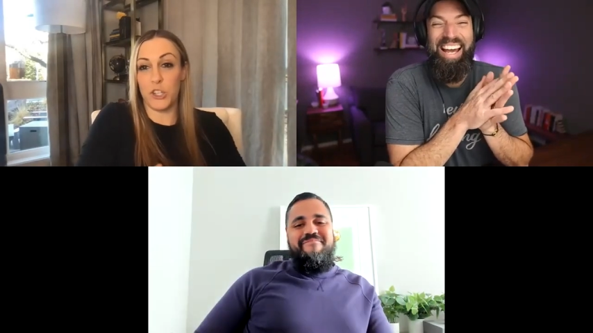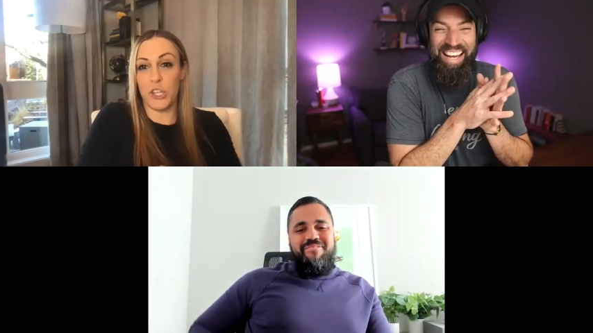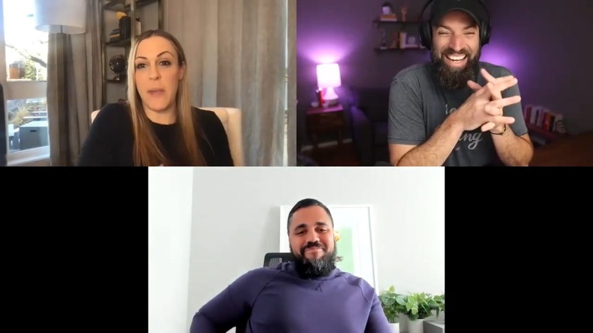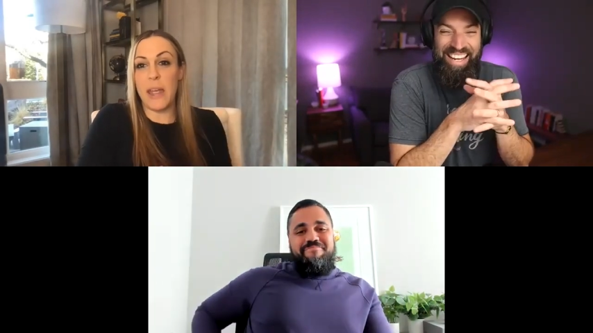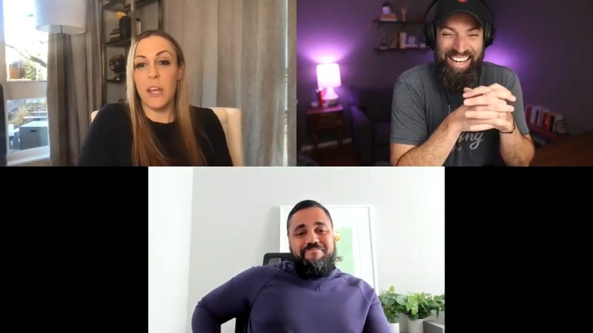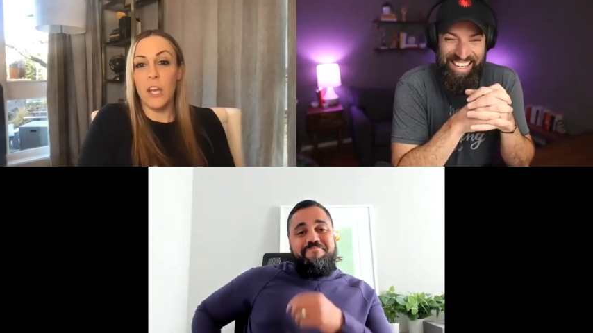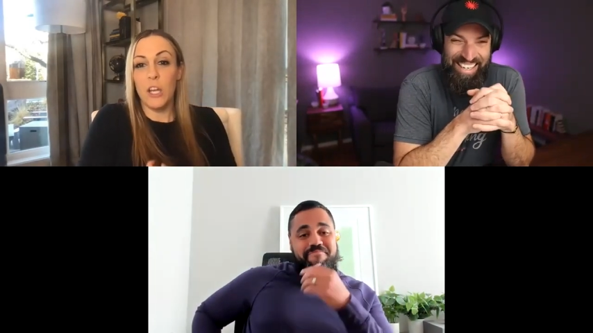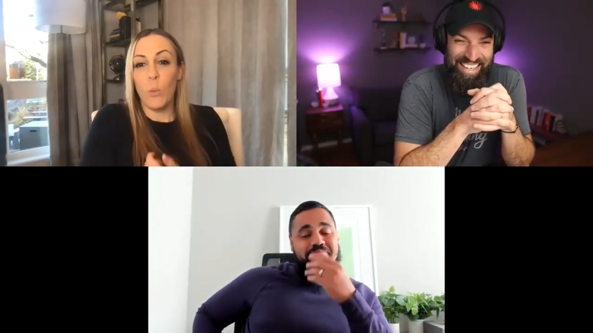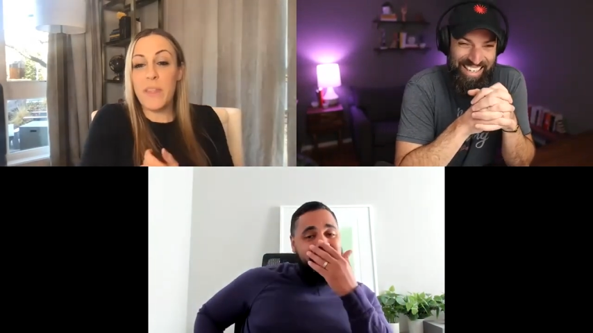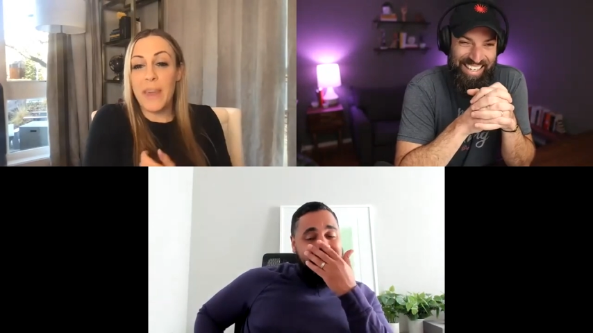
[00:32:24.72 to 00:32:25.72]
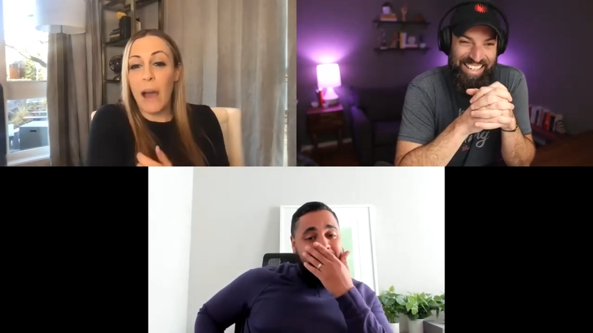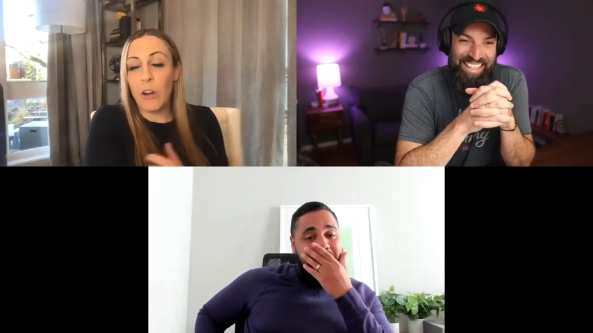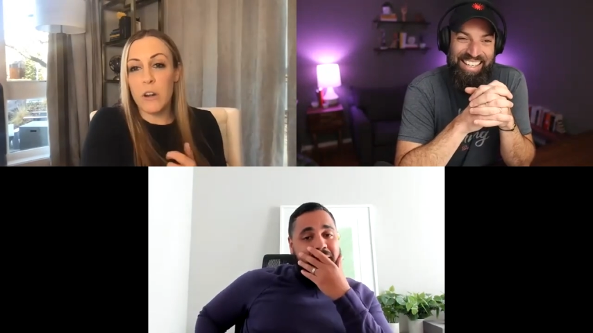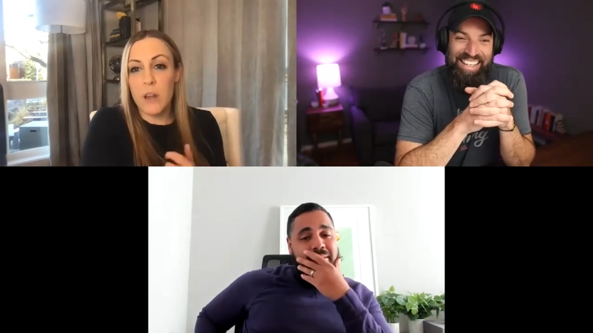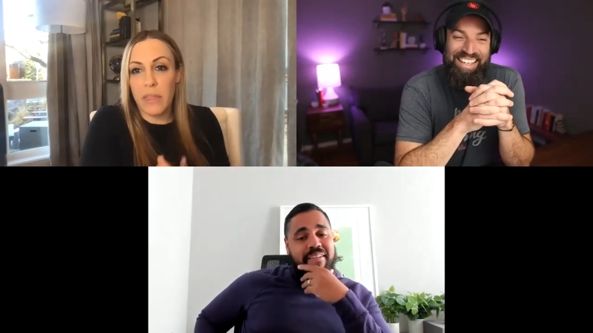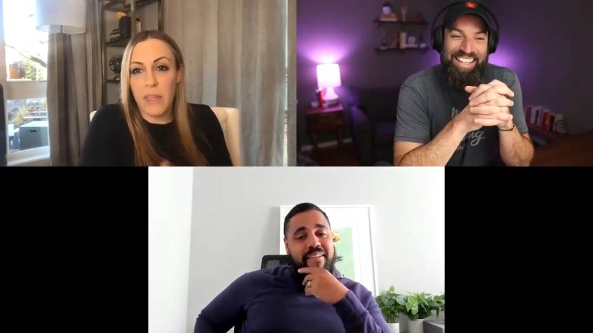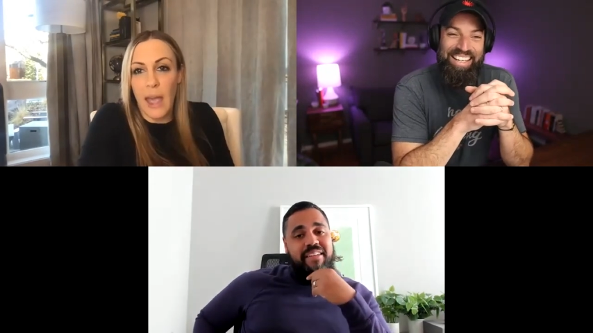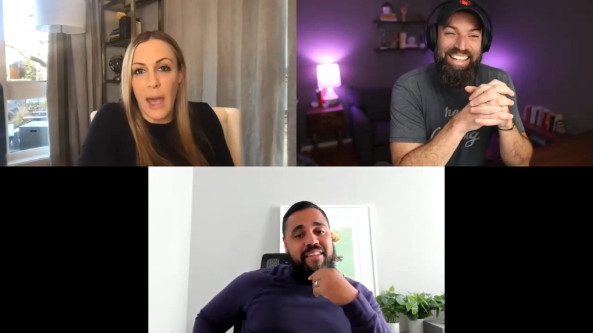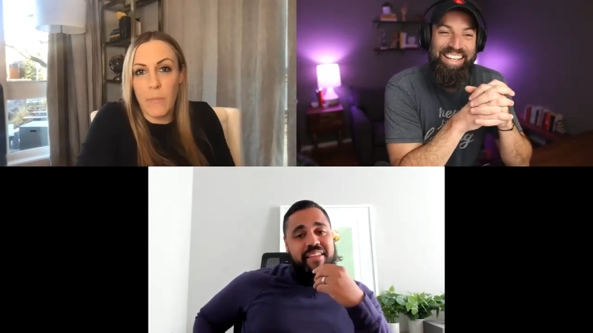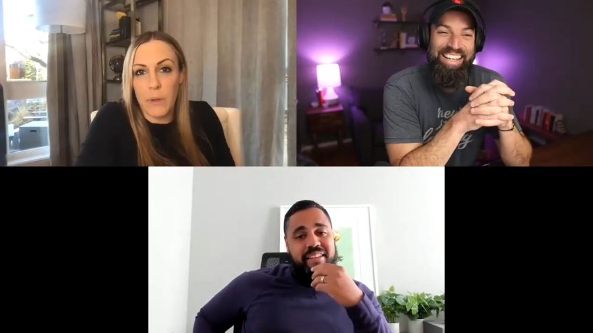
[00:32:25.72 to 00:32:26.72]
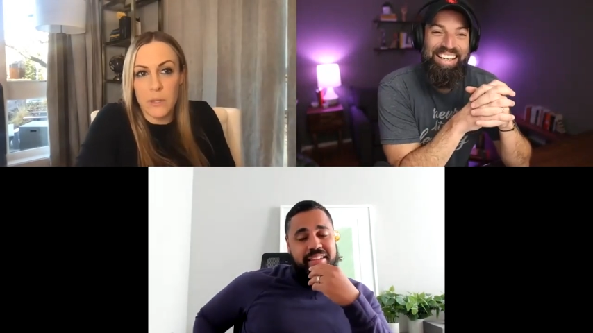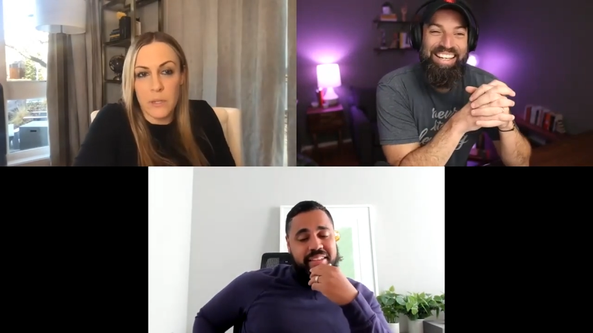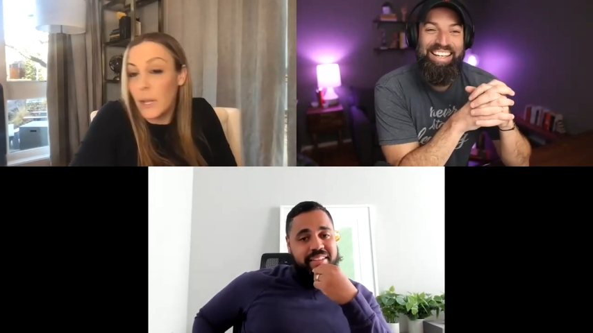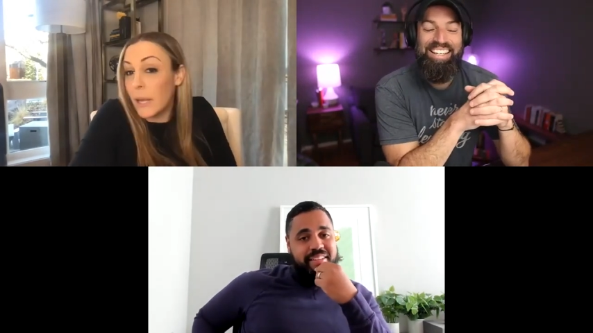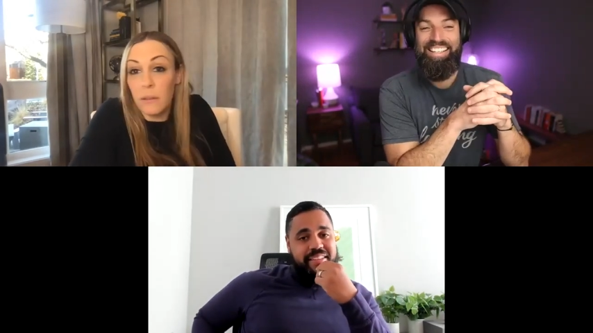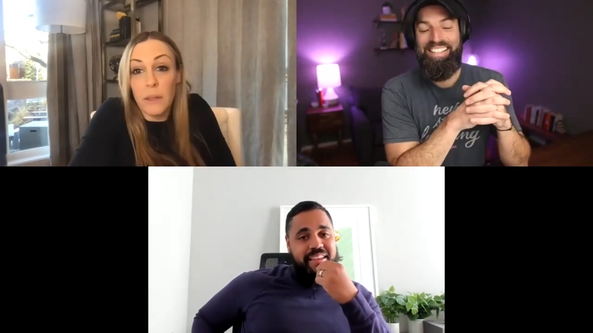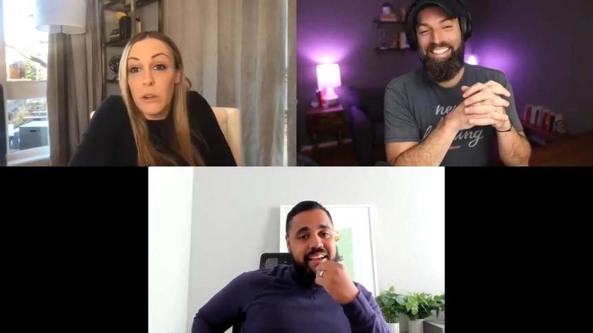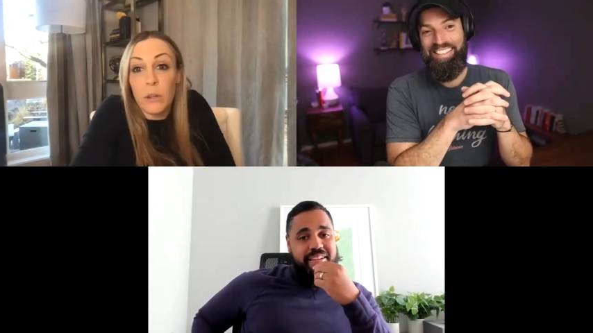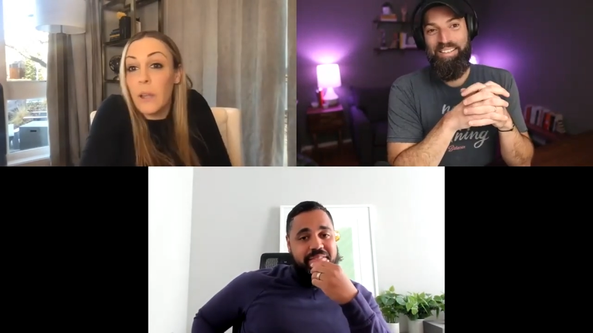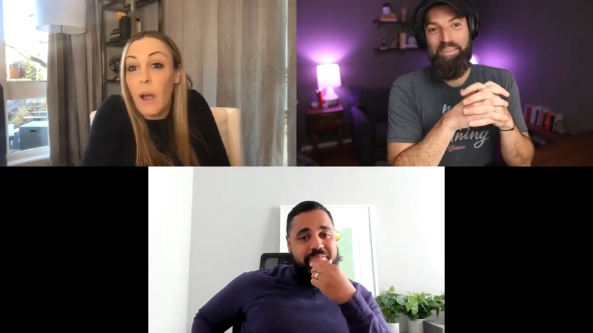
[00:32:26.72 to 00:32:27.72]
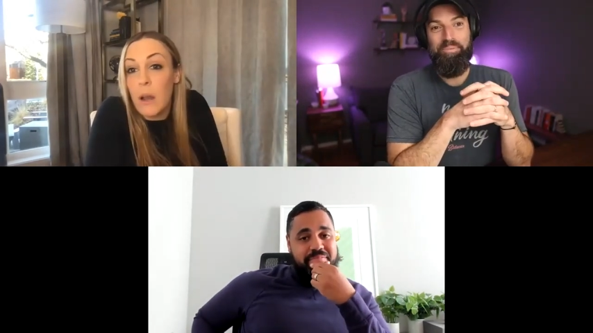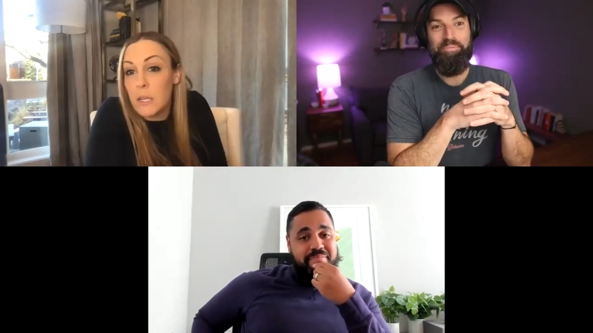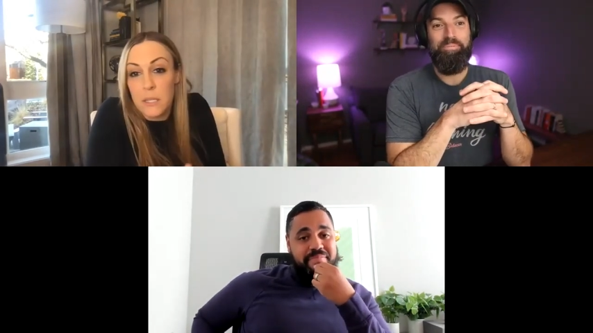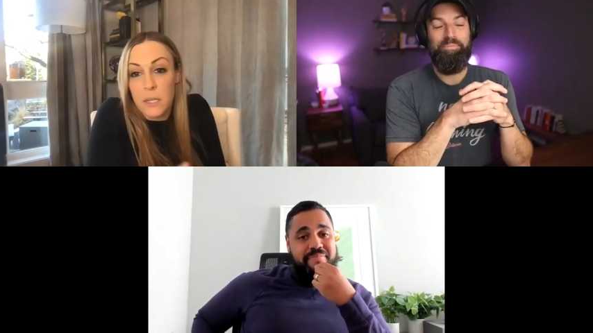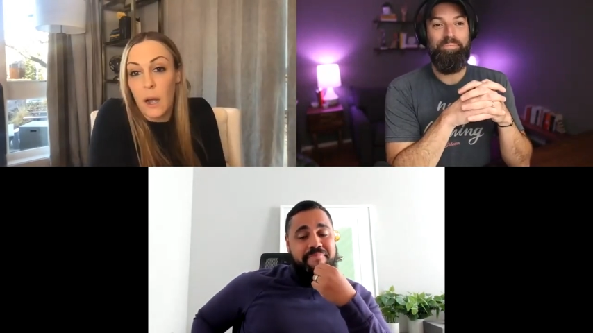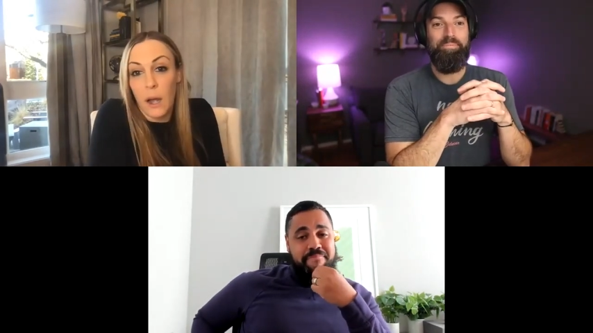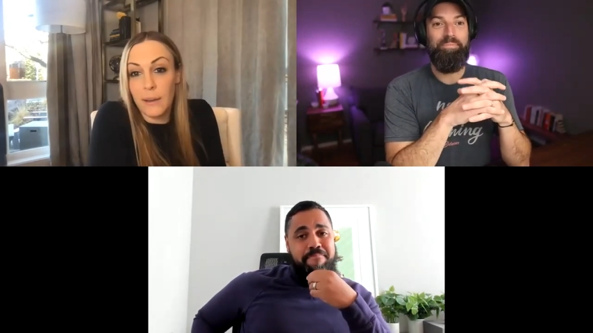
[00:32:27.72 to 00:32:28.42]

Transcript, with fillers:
Speaker 1: yeah. she, without her mm-hmm. nothing happened like literally honest to god